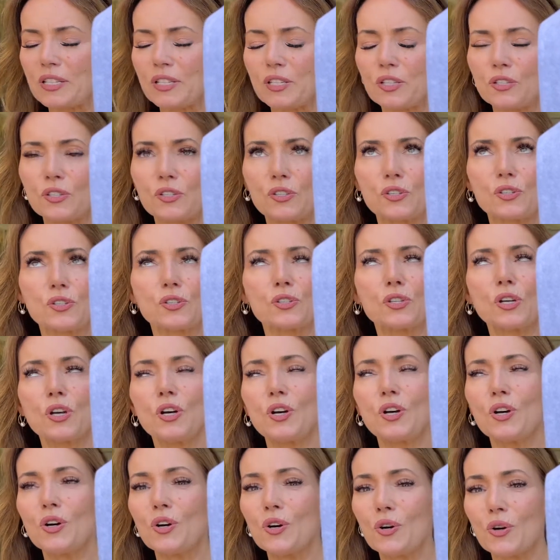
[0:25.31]
it
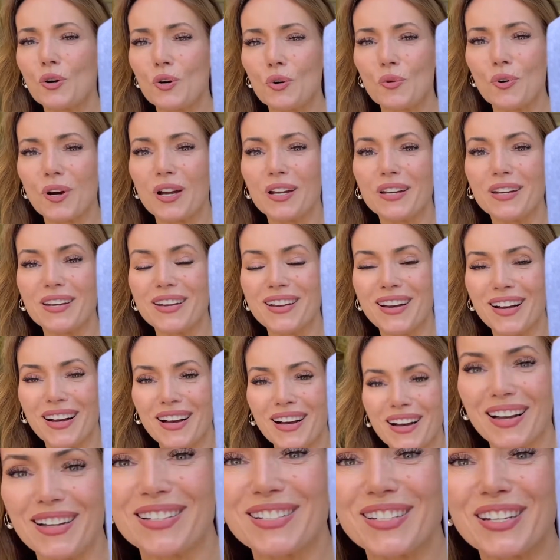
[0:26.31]
so
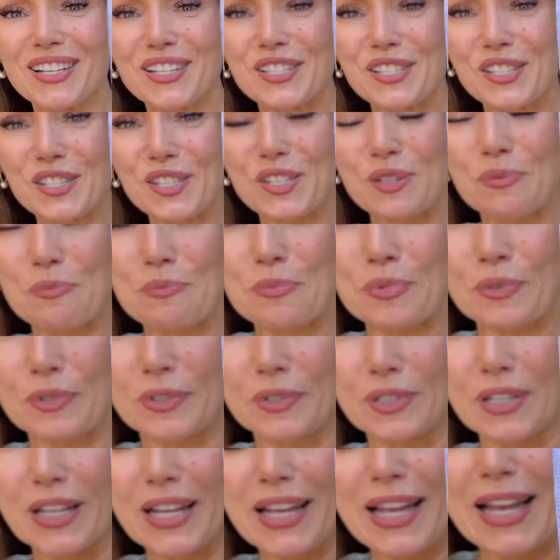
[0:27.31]
not simple